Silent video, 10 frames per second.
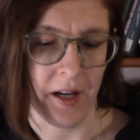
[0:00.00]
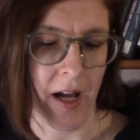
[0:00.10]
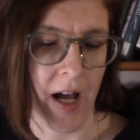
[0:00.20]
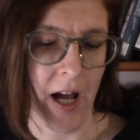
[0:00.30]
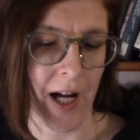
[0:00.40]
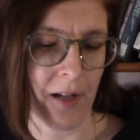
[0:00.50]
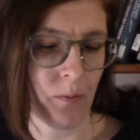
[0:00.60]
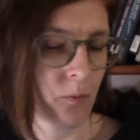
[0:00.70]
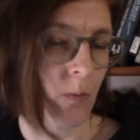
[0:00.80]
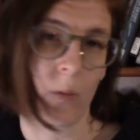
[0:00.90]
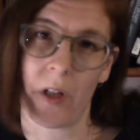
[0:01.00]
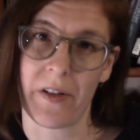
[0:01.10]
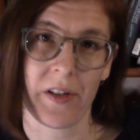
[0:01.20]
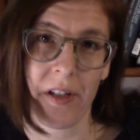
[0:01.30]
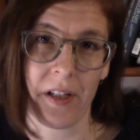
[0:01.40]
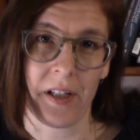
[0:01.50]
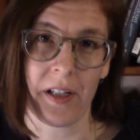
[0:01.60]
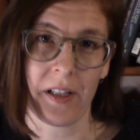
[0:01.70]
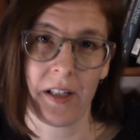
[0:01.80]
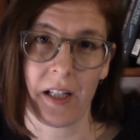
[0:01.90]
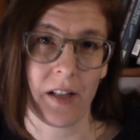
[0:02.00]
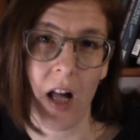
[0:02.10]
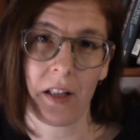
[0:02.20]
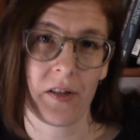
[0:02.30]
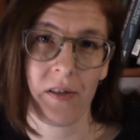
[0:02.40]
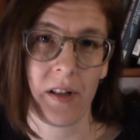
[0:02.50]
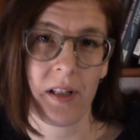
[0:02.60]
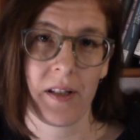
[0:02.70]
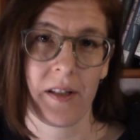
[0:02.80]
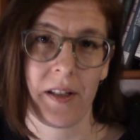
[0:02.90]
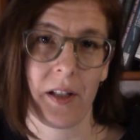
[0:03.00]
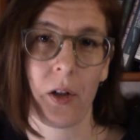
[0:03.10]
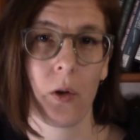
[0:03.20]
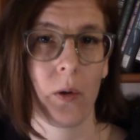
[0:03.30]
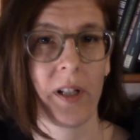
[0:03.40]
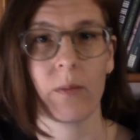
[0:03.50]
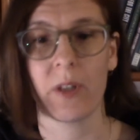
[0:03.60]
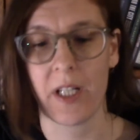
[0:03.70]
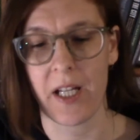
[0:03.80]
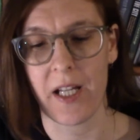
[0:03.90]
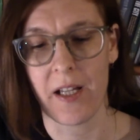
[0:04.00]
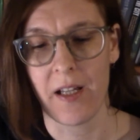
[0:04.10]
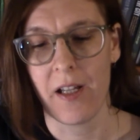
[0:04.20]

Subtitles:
I want to acknowledge that this is an incredibly